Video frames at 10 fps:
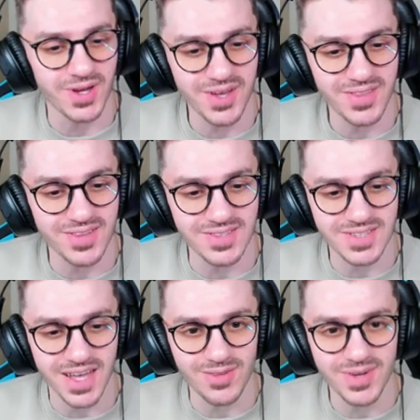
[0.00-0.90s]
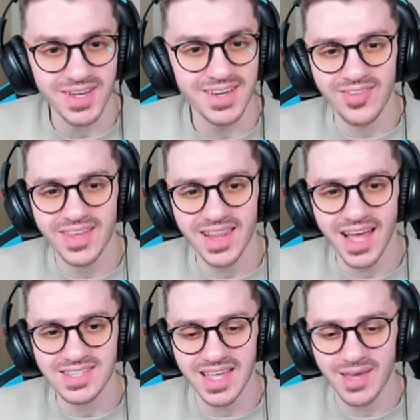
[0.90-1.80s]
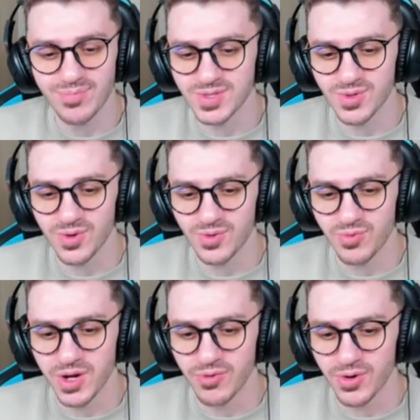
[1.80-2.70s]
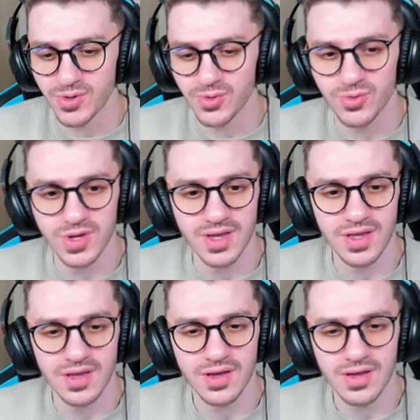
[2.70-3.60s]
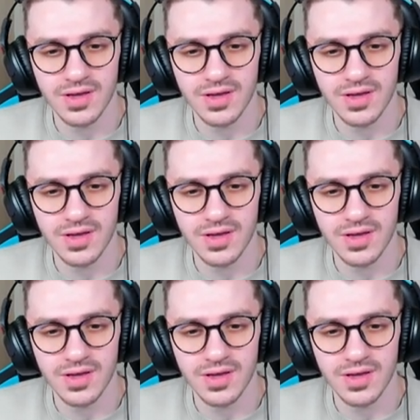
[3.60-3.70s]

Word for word: grind then, shall we? On the last episode we were doing...